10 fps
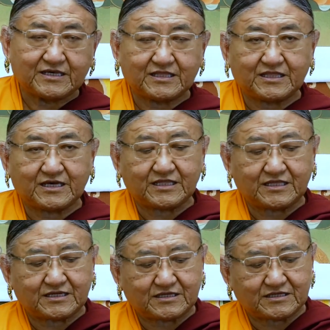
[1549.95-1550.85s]
then
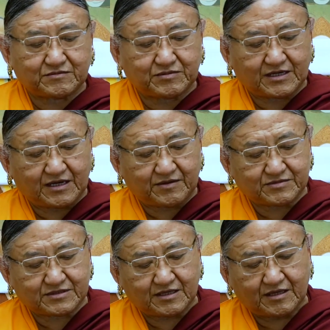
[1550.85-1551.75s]
it
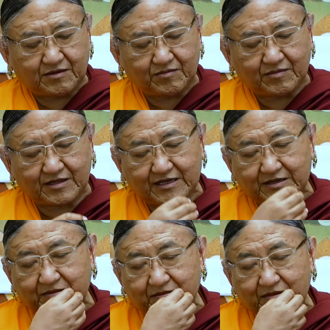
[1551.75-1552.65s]
becomes a
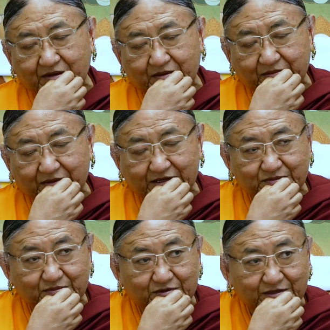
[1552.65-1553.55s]
little
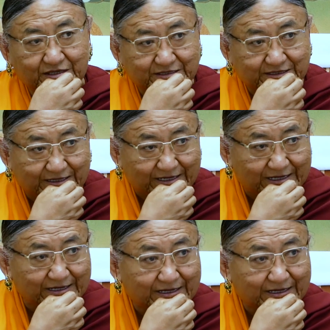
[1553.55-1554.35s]
much more easier.